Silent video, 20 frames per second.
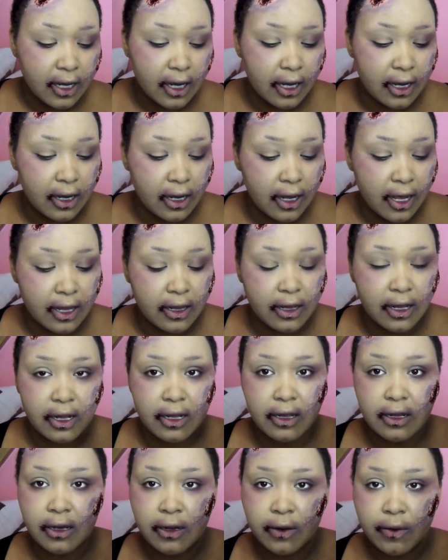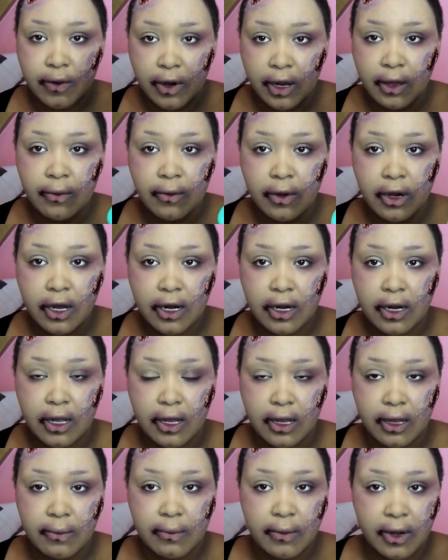Uh, and then the gray one
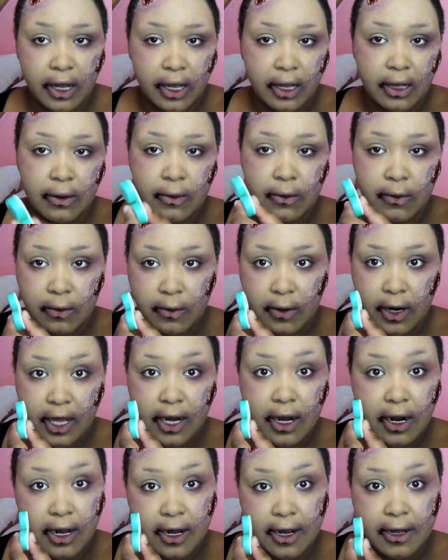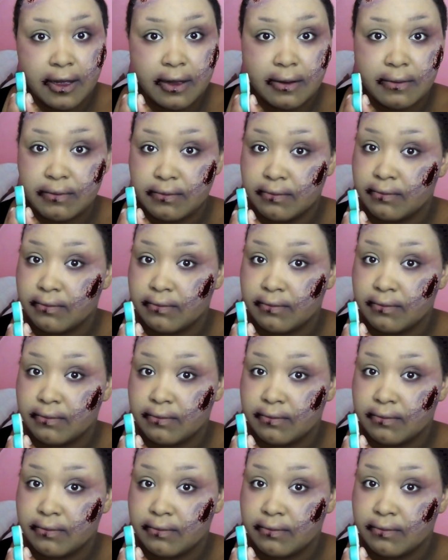in my right eye.